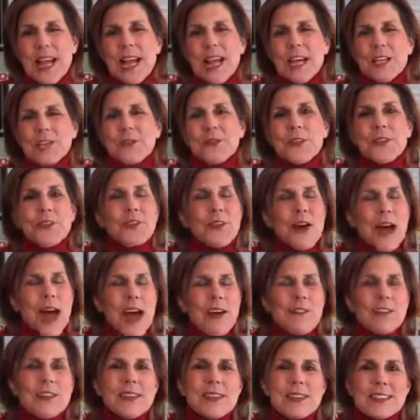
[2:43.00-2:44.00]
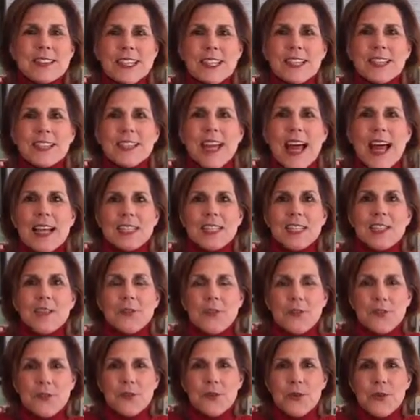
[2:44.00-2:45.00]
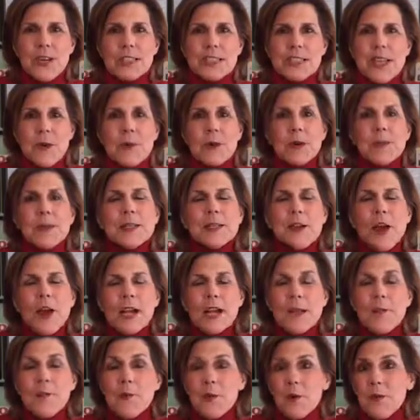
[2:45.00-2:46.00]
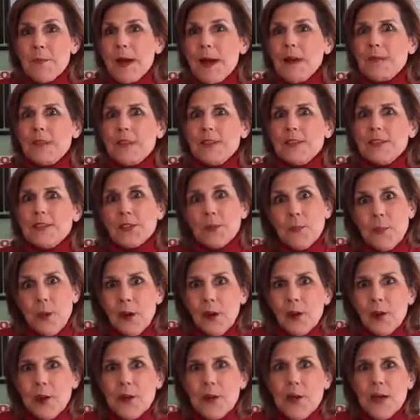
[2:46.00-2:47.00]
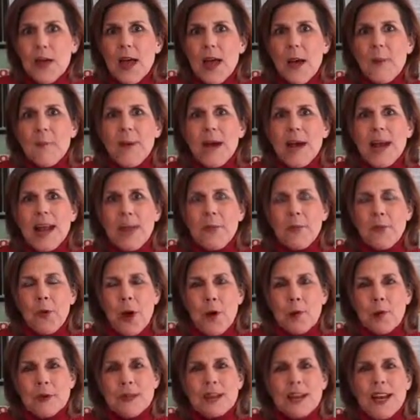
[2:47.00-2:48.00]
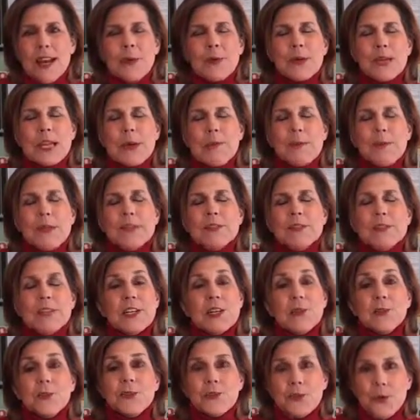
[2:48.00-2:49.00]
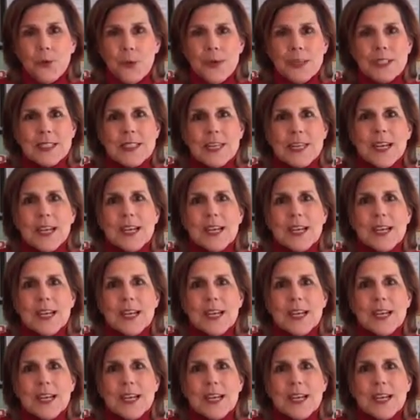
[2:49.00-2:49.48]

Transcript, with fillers: So there you have it, the six classes of nutrients. I'm going to be talking more about these tomorrow, but I promised that I would keep these videos short.